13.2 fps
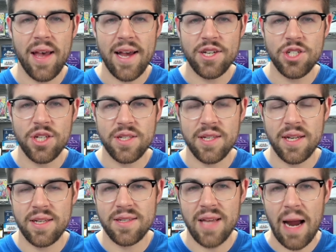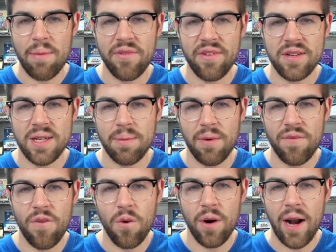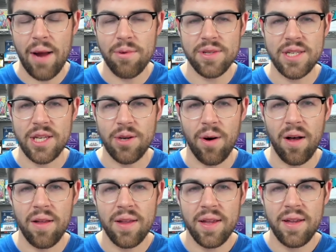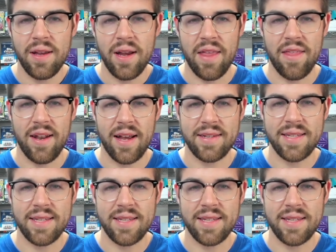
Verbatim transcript: SGC Slab Reveals number 4, and I will see you all in the next